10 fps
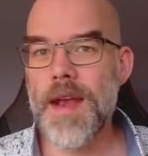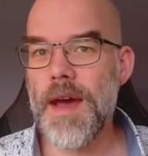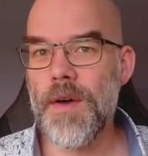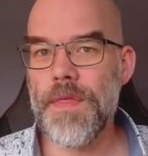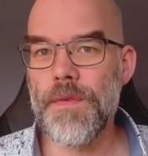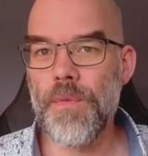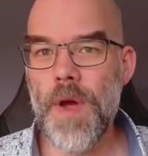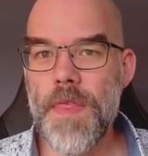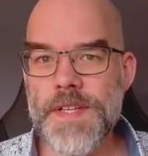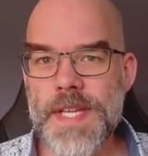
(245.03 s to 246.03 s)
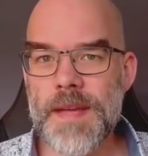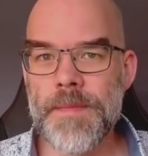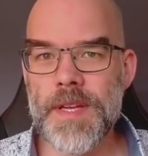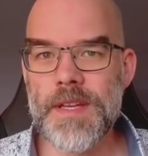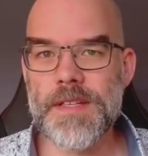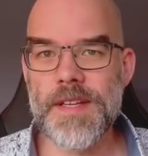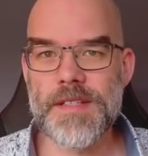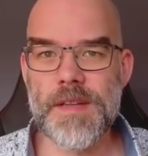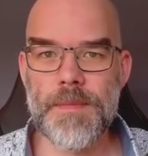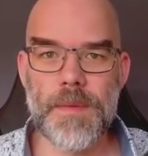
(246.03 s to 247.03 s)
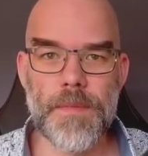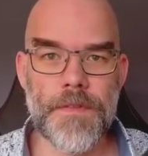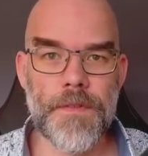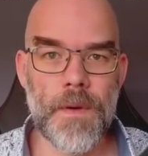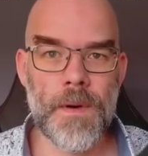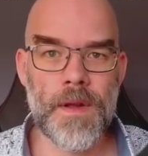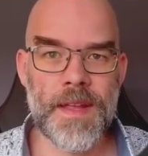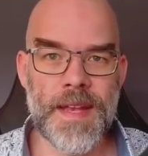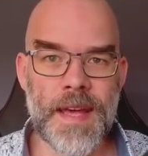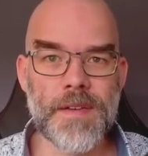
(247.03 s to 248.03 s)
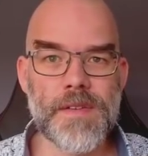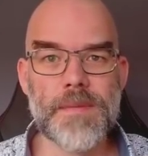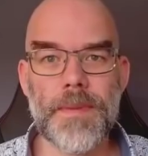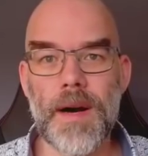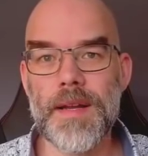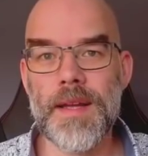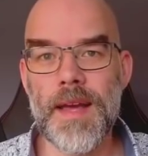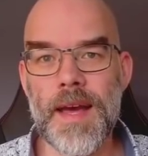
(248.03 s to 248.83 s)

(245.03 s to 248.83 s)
Now the with statement does something before it enters the body,